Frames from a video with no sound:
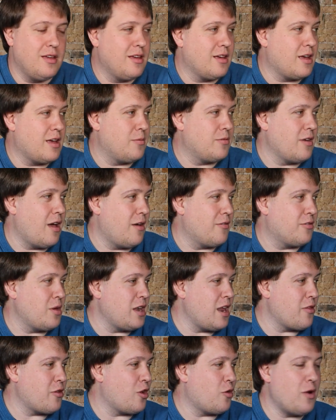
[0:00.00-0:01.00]
comes off. So, any
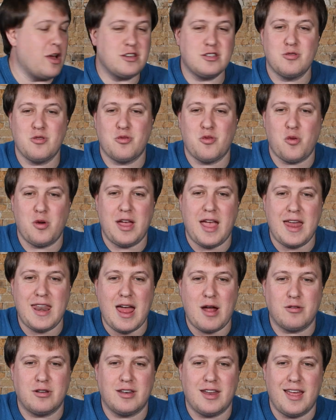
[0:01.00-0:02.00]
other questions before we head
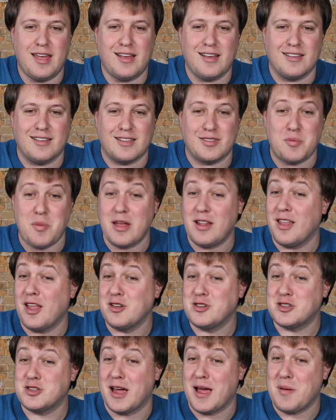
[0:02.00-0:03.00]
out today? Because it's about
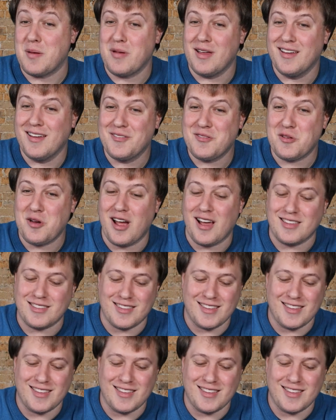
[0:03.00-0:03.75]
lunchtime for us.